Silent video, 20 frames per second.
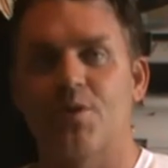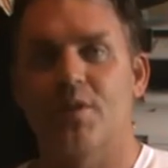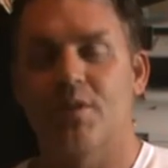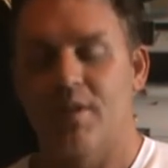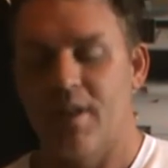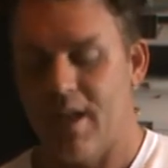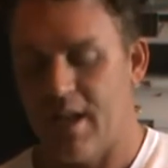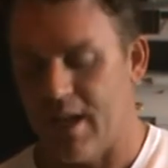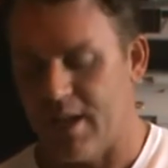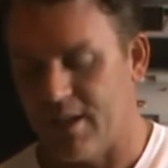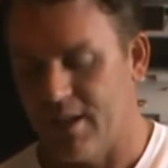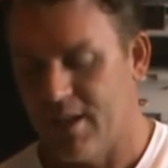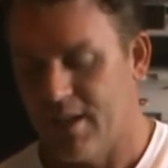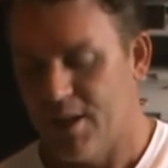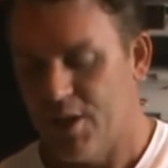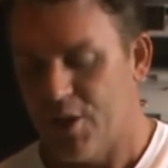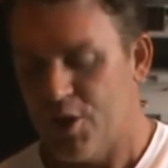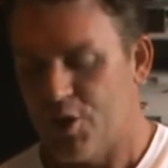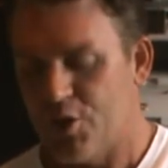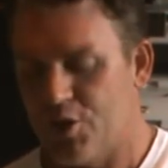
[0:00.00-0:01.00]
the land.
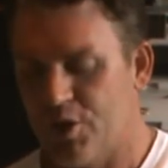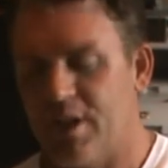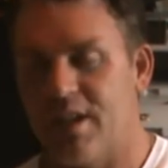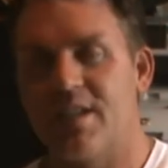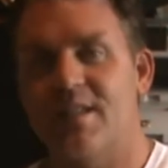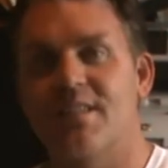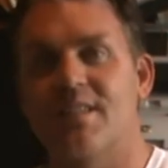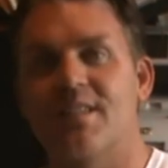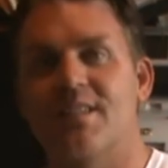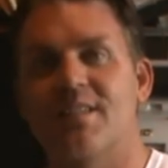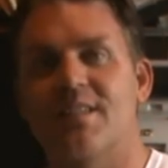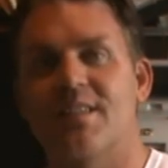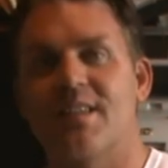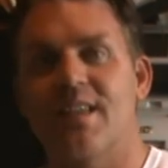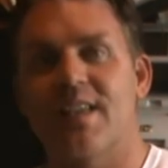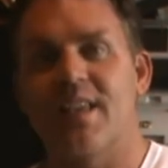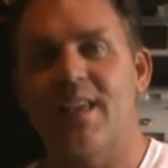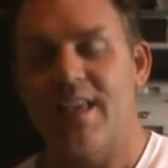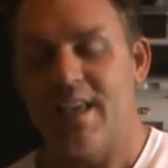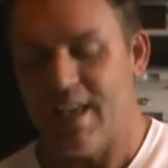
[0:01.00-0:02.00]
Jesus
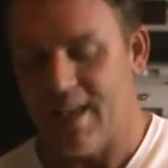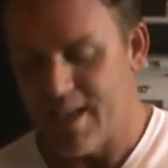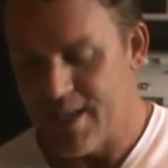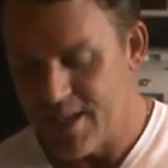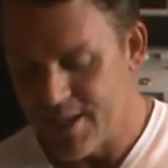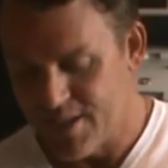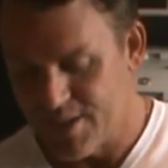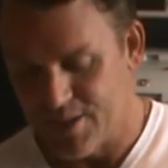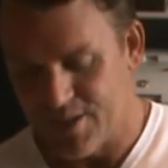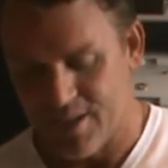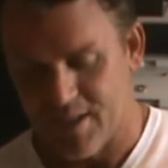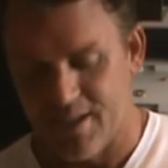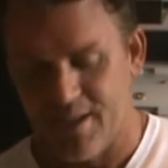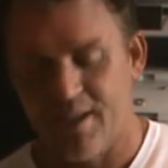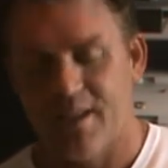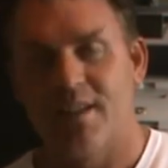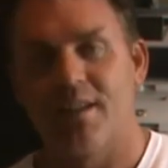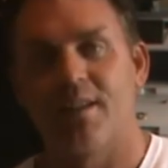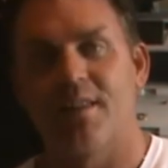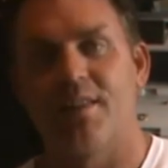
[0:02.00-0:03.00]
is
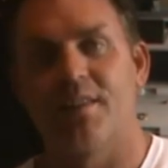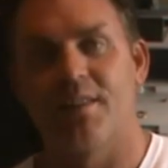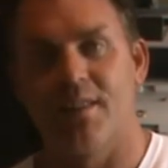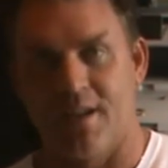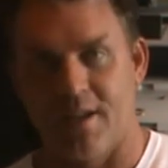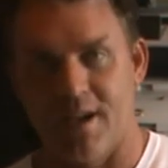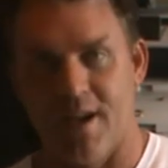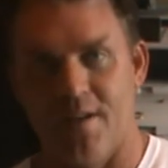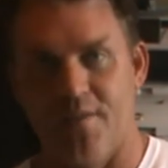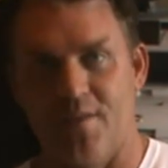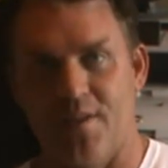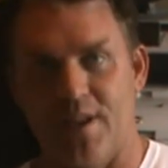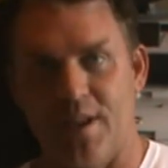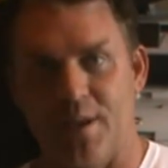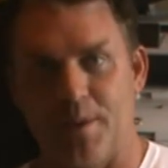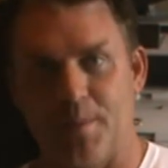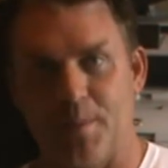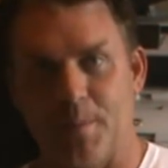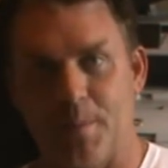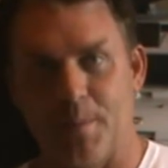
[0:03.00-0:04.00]
the covenant.
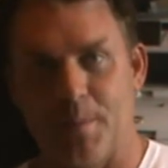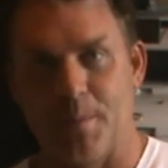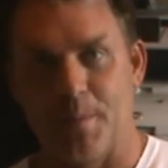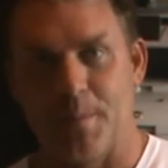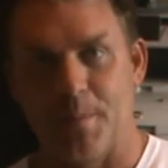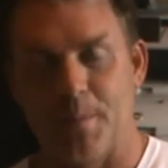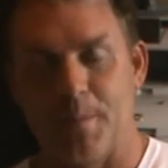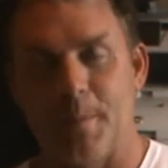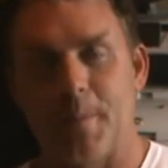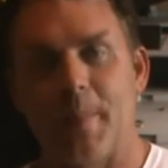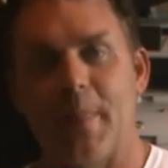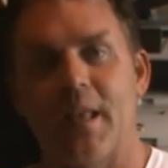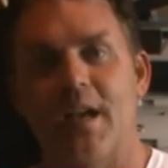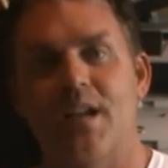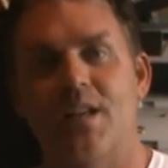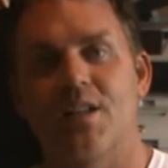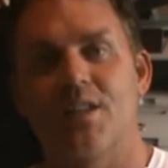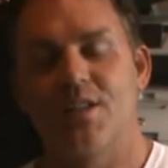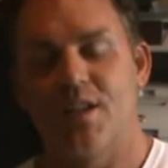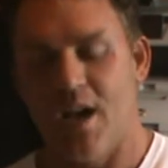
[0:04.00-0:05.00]

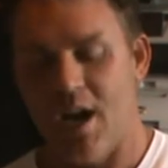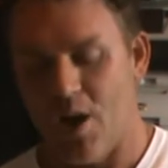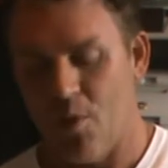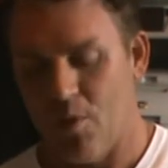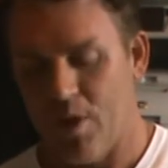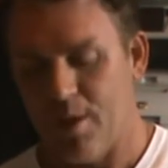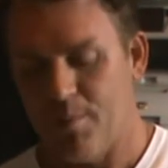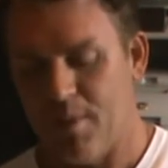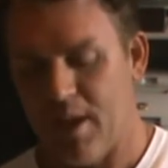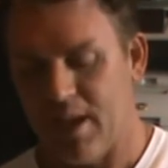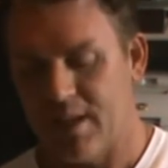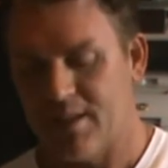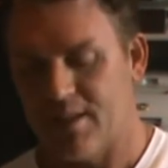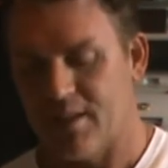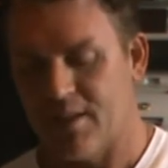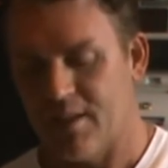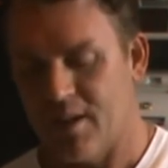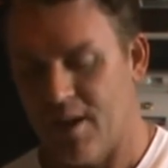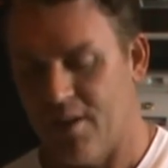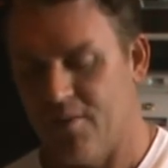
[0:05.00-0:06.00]
Yahweh makes
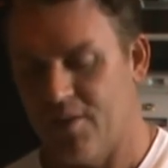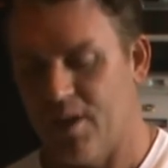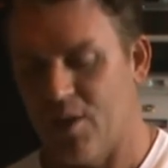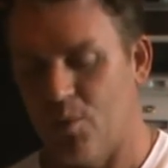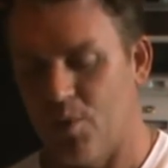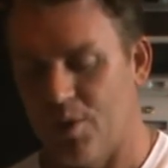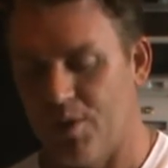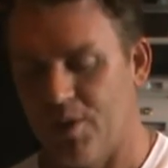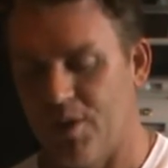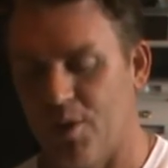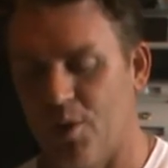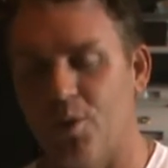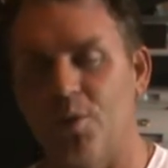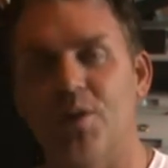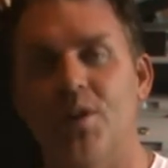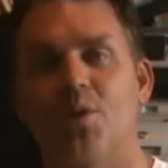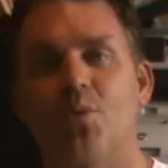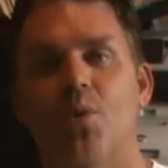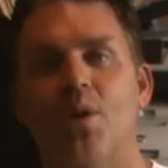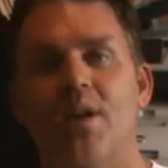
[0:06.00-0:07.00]
a covenant with the
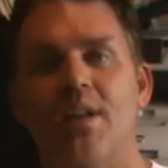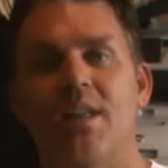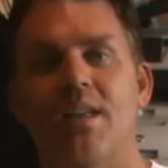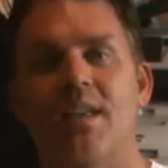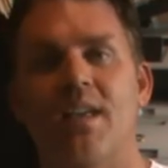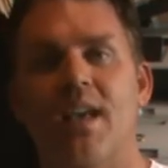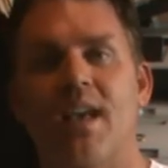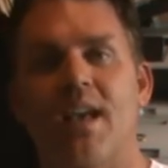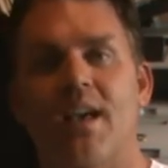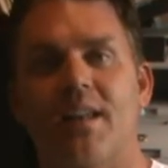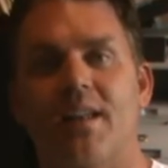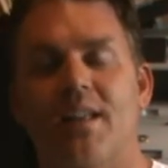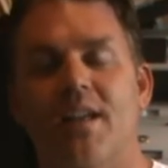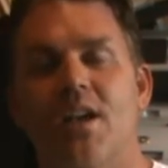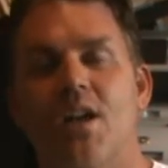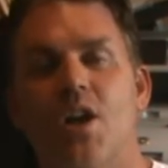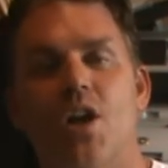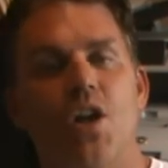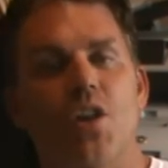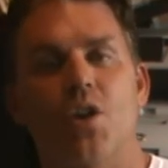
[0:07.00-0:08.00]
only one he can.
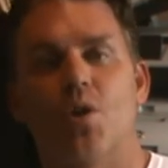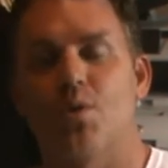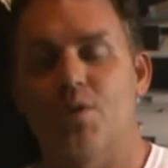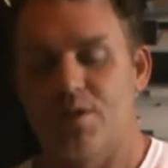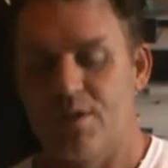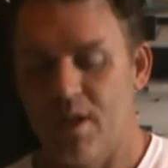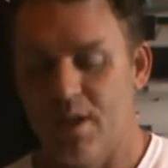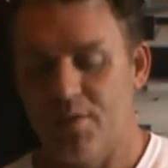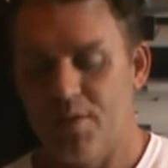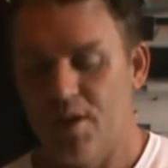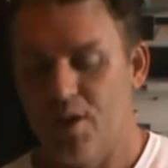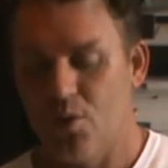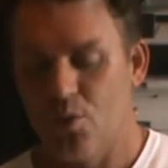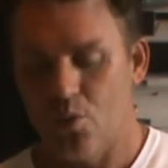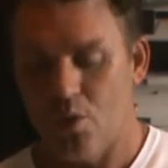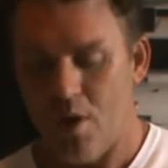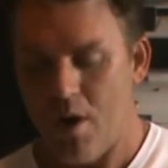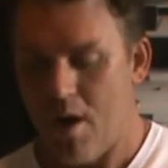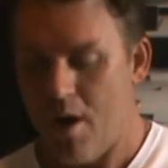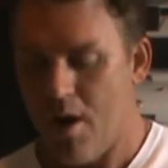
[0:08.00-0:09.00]
There was nothing
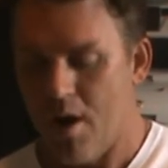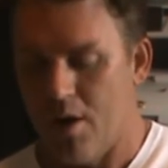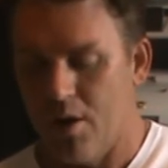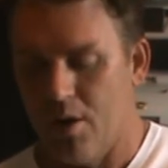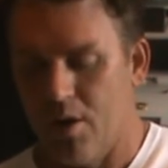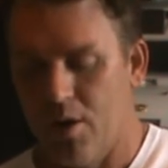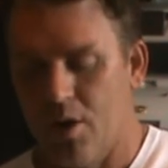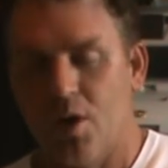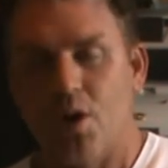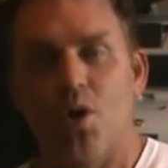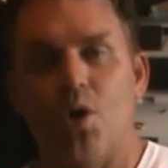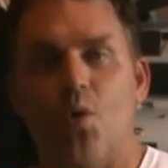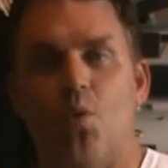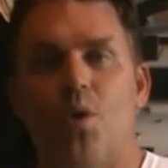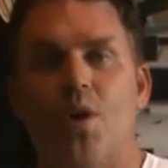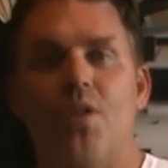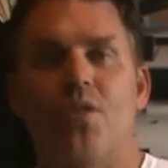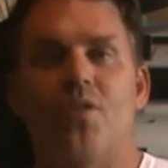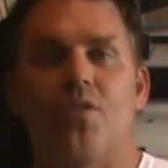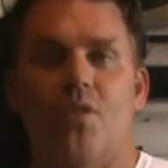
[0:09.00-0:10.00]
wrong
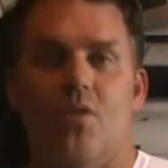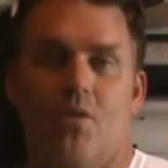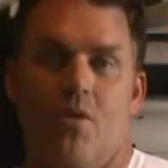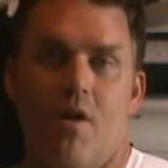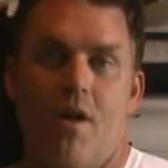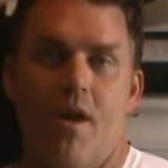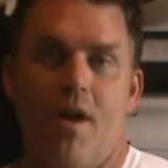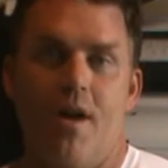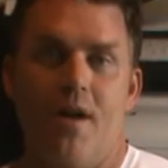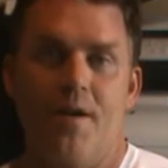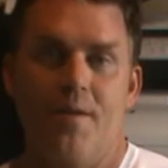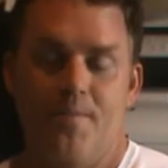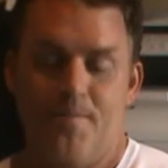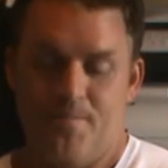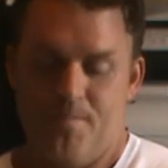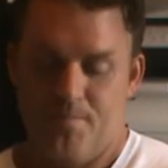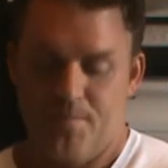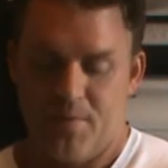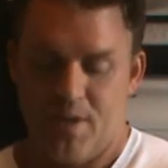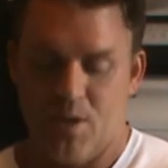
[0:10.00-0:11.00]
with the law.
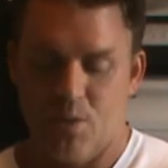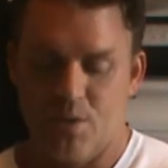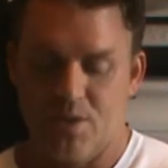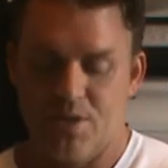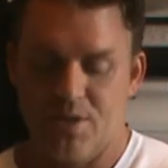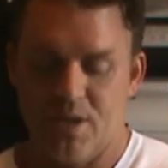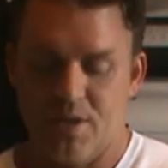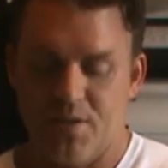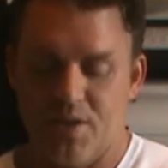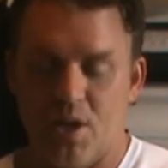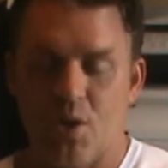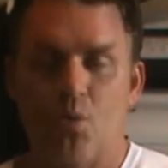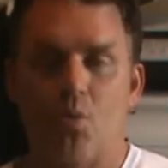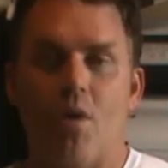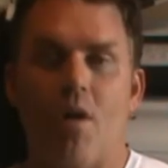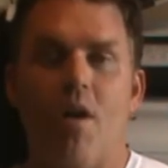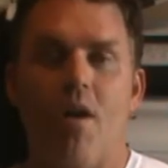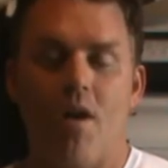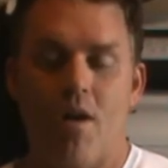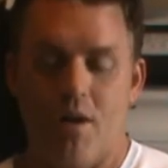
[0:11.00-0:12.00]
There was nothing
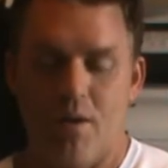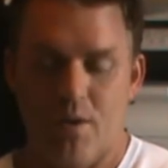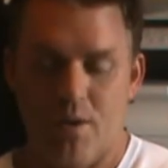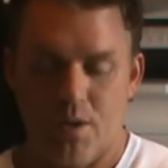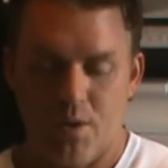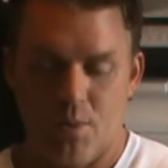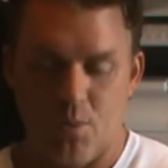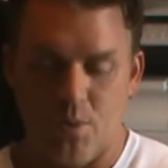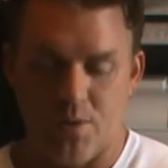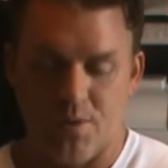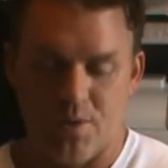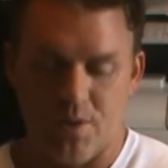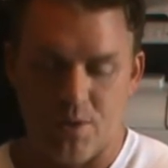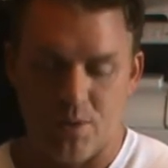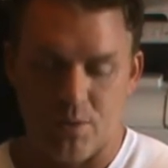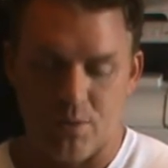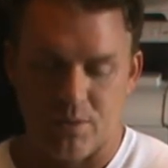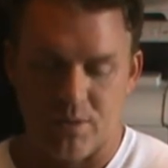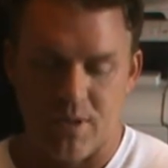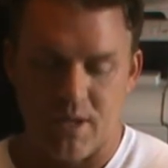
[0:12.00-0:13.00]
wrong with the
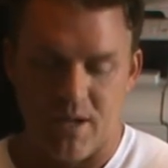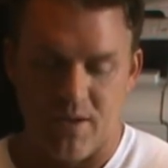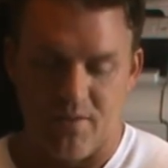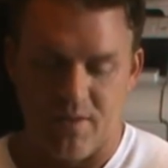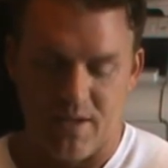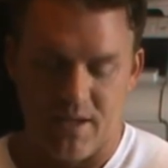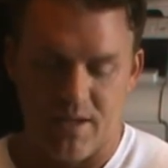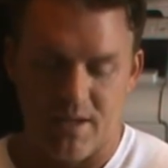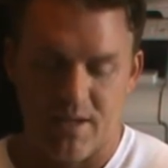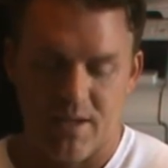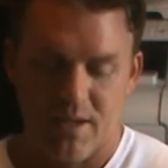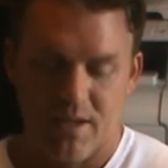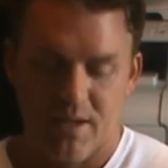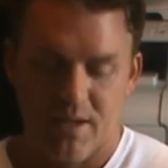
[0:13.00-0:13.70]
old covenant.